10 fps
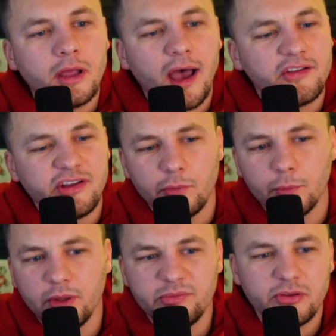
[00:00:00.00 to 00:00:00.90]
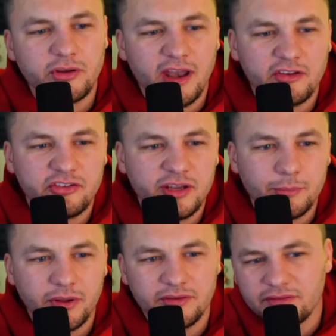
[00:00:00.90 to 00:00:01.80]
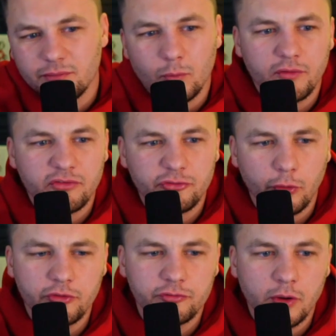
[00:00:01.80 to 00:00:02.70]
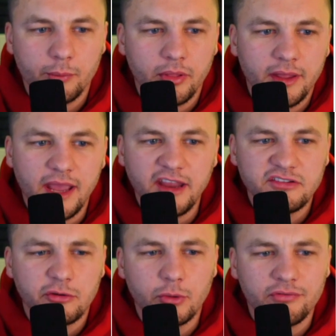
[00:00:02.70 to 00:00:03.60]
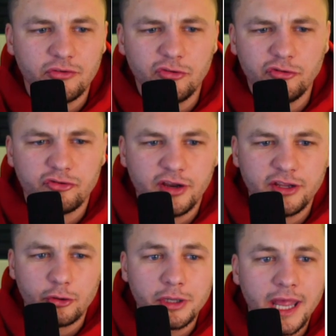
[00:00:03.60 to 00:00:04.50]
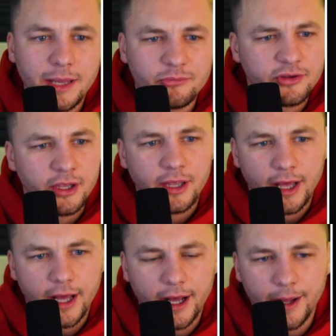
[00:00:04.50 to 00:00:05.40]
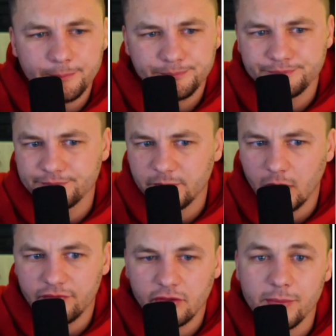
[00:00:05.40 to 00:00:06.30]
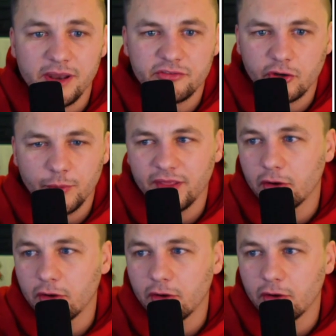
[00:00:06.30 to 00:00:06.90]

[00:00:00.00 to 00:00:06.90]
Jalen Williams still kind of cheap, but more of a shoulder shrug play. AJ Griffin, two straight games. You know, if the minutes are going to be there, it